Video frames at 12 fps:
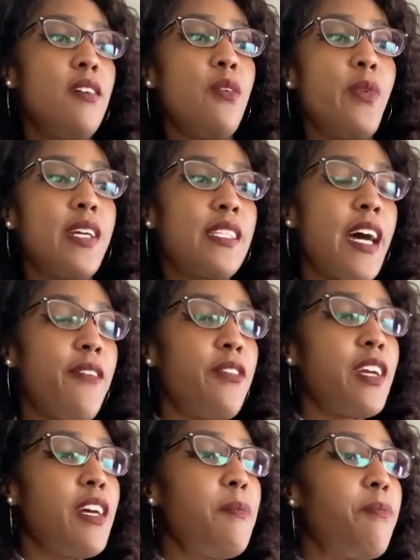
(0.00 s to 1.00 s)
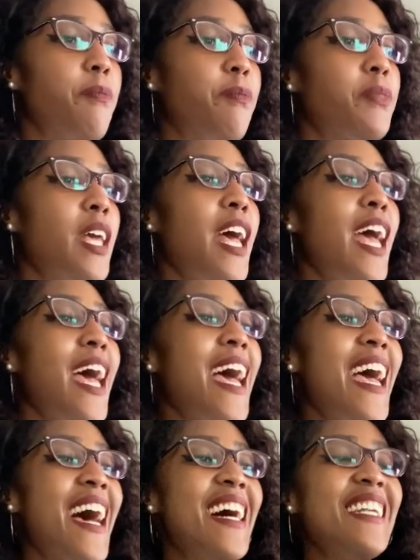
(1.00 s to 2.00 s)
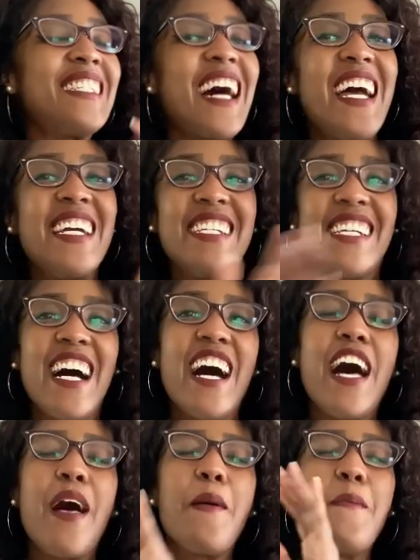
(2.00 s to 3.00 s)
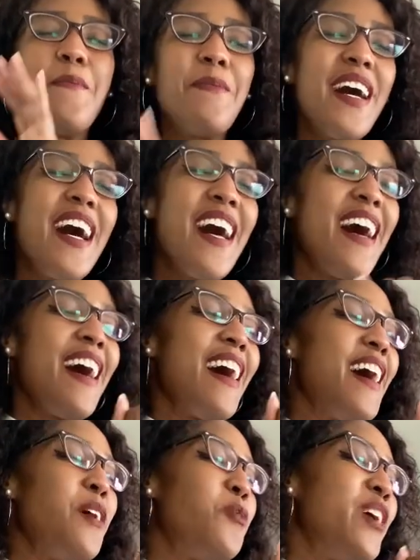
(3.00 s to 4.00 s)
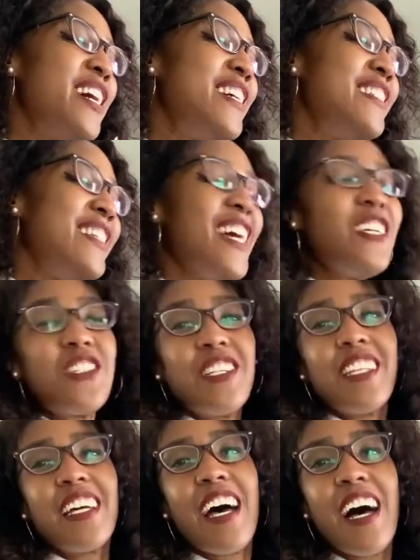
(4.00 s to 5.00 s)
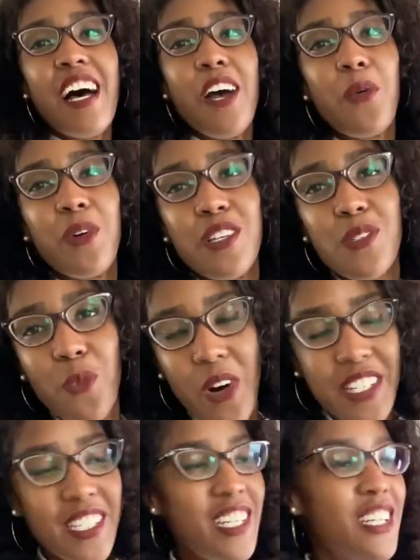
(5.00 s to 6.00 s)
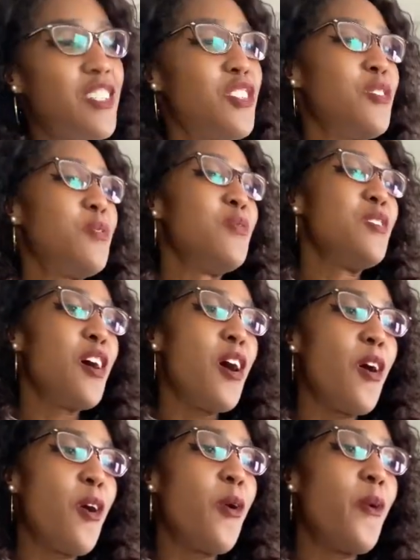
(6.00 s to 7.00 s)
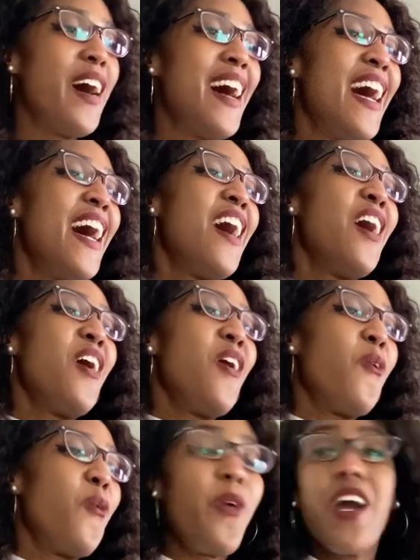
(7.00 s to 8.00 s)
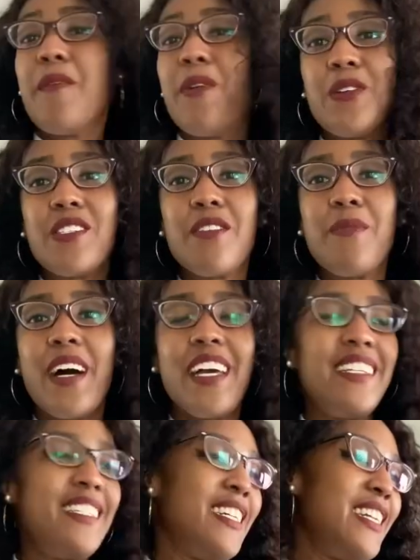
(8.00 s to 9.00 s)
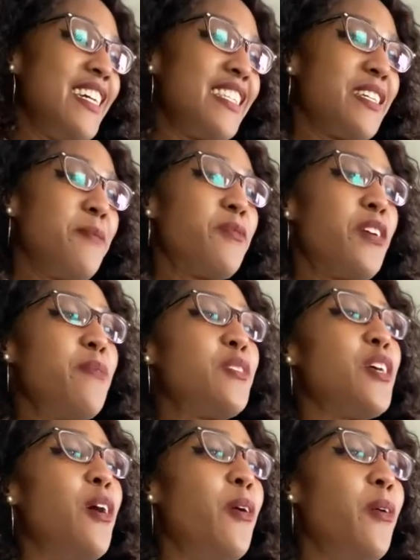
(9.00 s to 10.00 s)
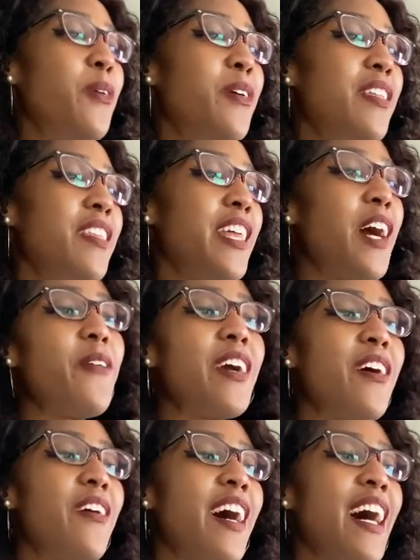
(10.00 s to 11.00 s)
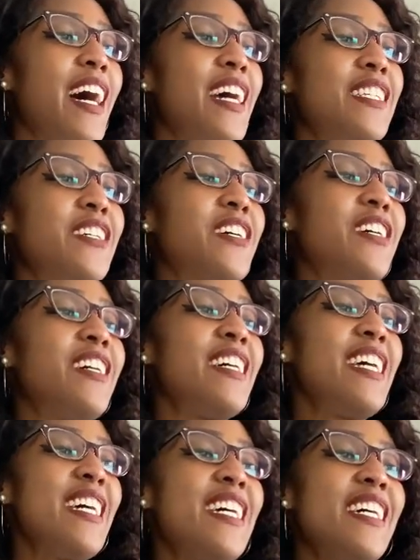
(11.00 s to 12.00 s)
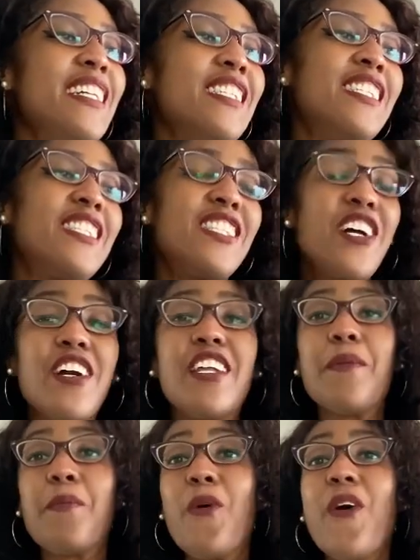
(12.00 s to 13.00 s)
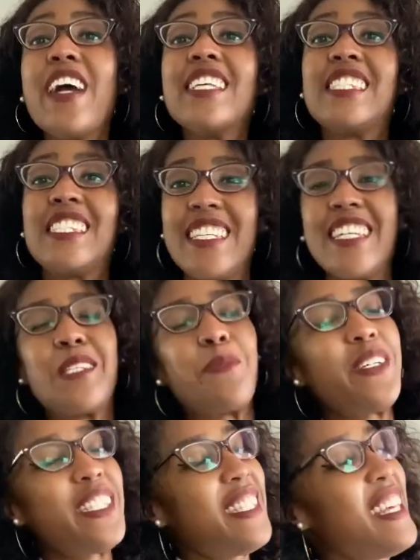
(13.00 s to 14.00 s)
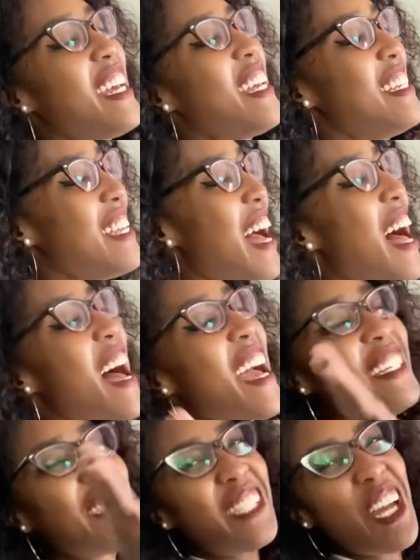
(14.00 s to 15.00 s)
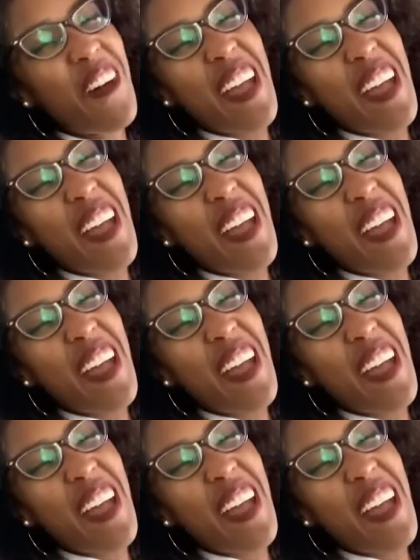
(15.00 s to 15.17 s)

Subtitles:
West African, and I got my one nation that I was wanting to know where most of my DNA stemmed from. So there we go, guys. Your girl is 30.6% Nigerian.